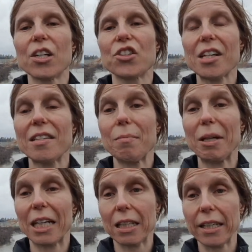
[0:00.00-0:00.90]
Just to
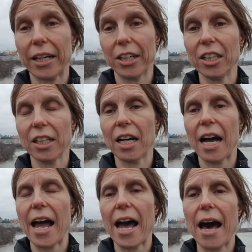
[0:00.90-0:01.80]
be clear,
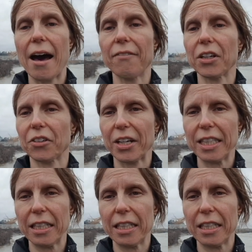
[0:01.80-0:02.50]
I have a great